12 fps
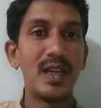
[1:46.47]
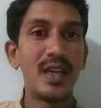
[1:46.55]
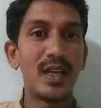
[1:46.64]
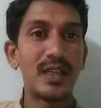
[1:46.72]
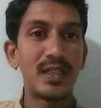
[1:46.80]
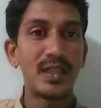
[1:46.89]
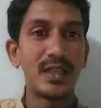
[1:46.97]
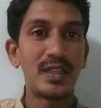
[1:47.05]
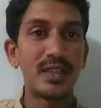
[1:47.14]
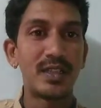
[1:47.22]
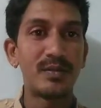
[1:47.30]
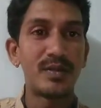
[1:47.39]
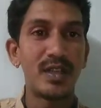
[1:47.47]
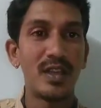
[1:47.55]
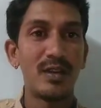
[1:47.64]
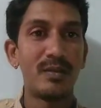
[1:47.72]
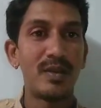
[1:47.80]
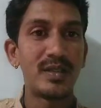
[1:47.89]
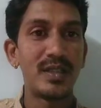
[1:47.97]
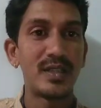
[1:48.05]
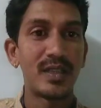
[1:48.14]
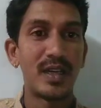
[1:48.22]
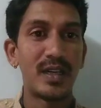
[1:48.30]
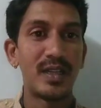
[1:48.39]
and the right subtree elements is
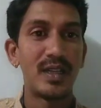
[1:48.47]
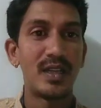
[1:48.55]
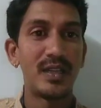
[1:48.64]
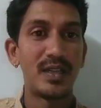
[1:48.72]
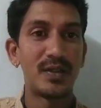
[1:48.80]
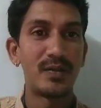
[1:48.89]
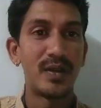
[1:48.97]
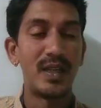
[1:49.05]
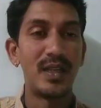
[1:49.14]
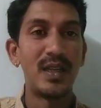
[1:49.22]
greater than this Y.